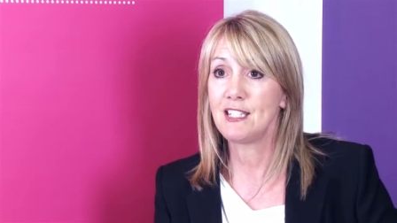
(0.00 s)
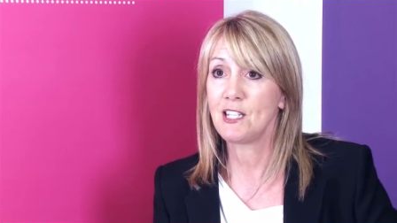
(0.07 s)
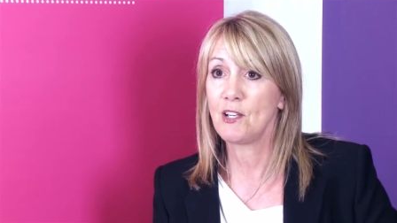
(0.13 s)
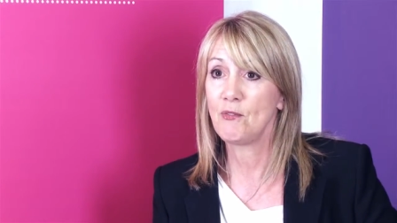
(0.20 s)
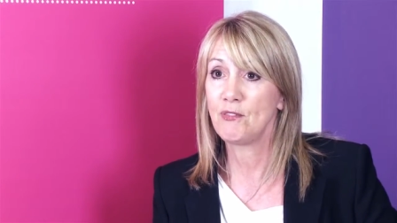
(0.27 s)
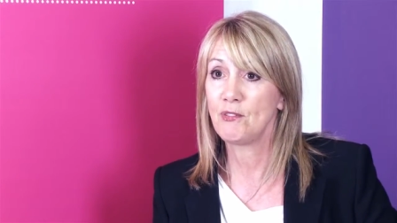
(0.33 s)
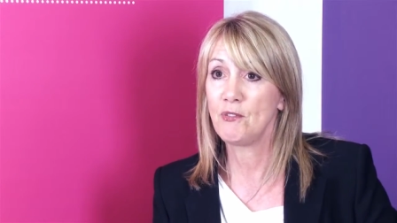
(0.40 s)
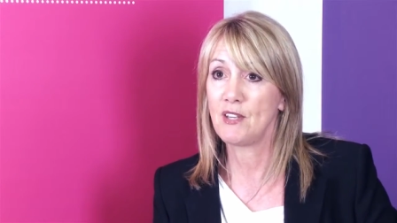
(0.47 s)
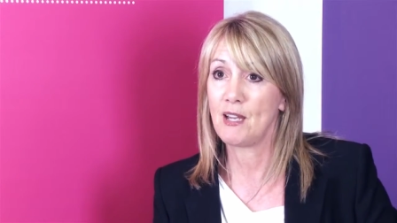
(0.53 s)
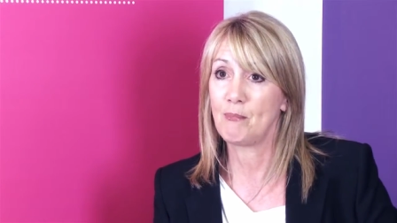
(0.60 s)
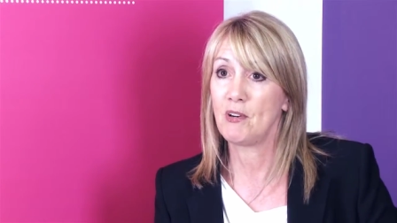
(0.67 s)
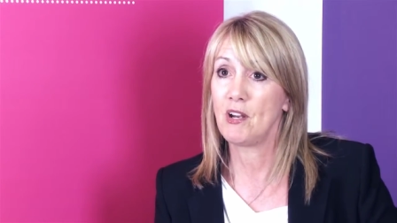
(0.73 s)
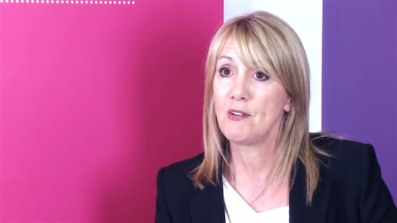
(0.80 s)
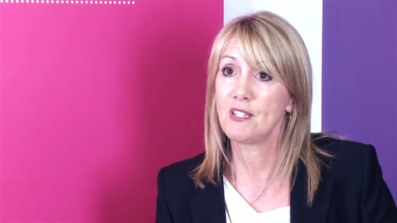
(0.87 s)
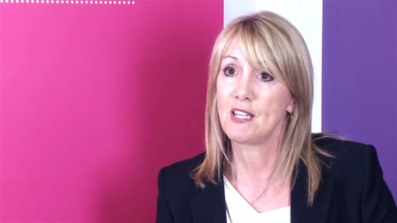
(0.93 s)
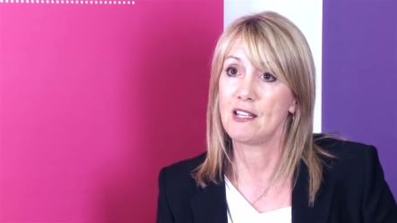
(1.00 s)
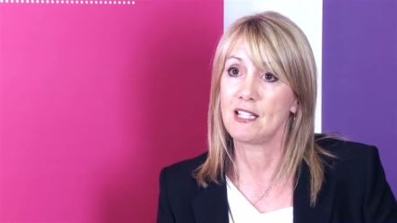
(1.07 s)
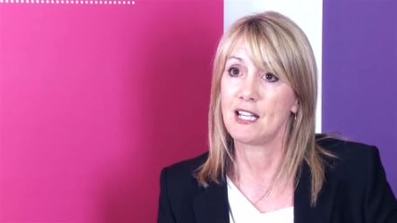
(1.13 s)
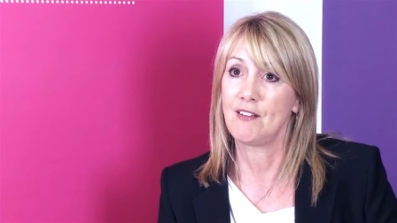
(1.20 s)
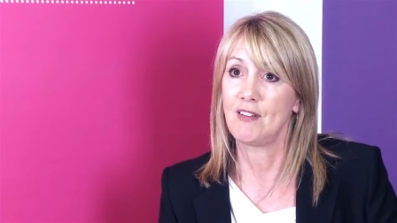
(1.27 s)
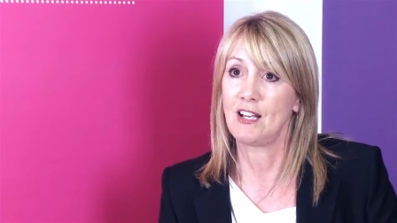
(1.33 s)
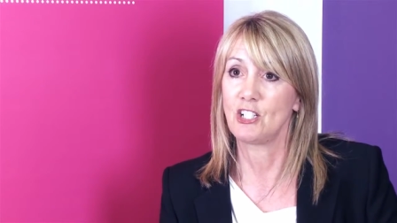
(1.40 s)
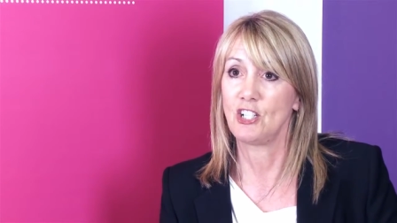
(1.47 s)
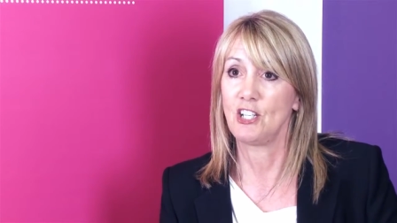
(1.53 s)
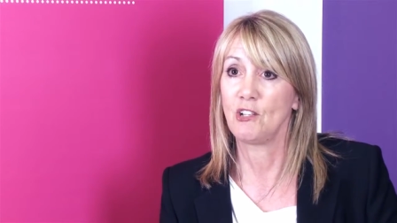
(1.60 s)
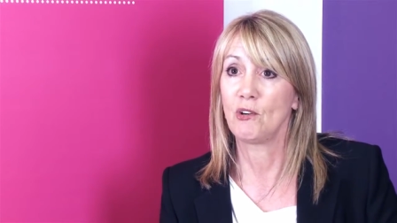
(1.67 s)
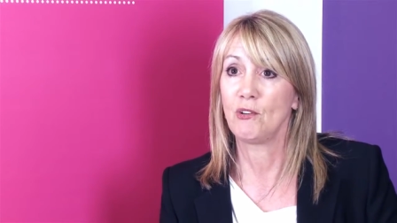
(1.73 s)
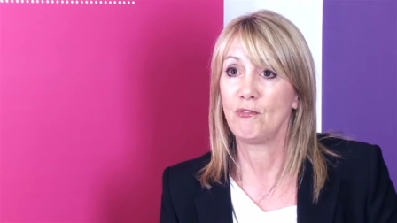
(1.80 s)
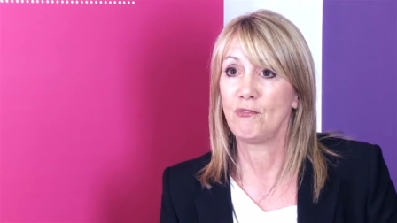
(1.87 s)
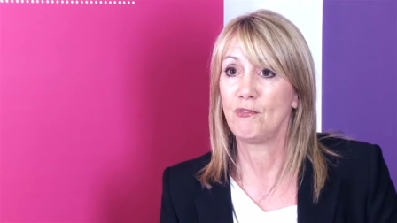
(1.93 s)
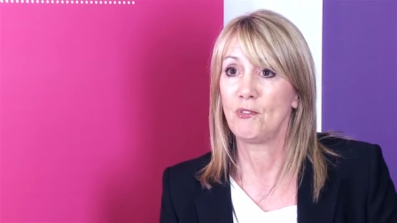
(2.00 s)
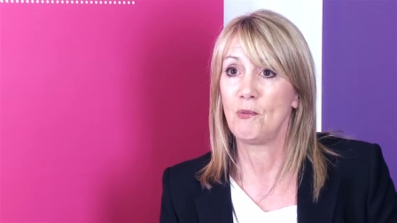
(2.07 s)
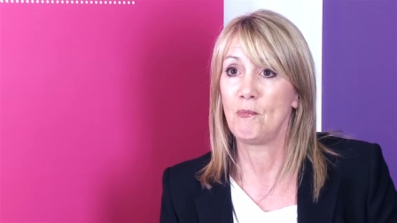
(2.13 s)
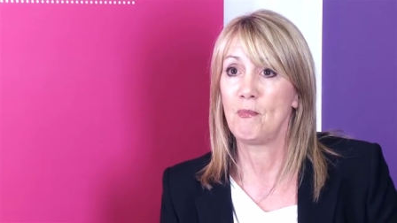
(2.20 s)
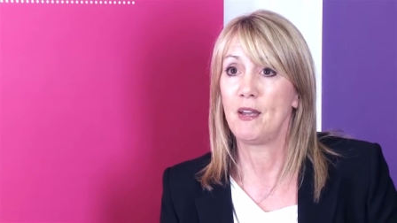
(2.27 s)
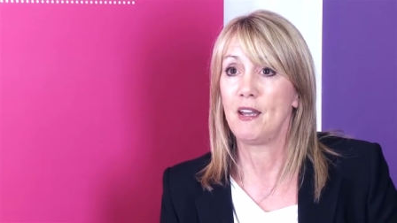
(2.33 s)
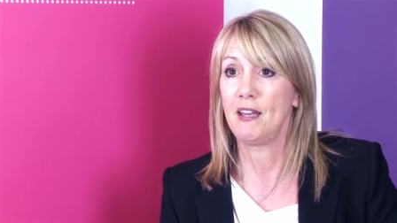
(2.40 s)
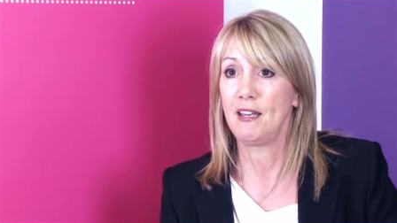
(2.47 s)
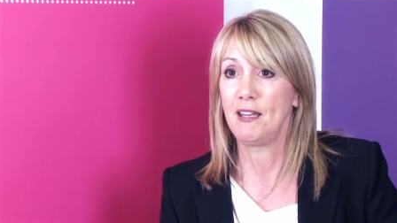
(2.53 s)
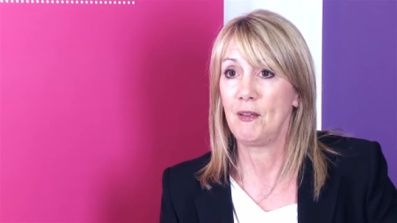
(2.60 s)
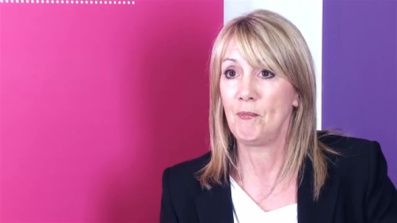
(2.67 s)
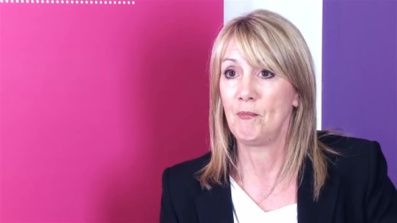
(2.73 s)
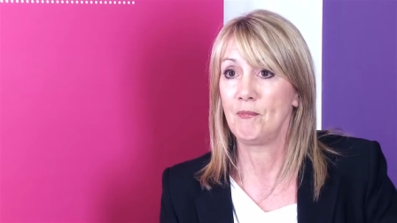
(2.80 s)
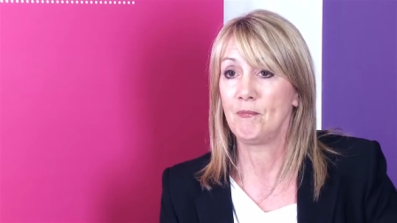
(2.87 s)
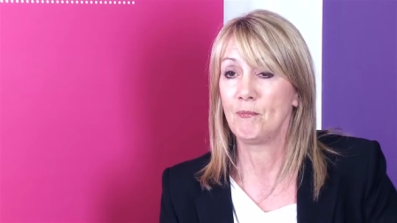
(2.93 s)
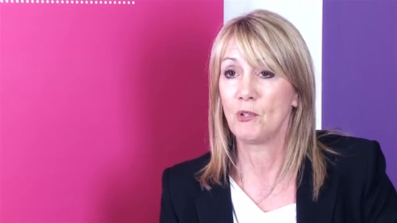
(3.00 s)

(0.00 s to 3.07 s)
So through that process, I've actually gone from um,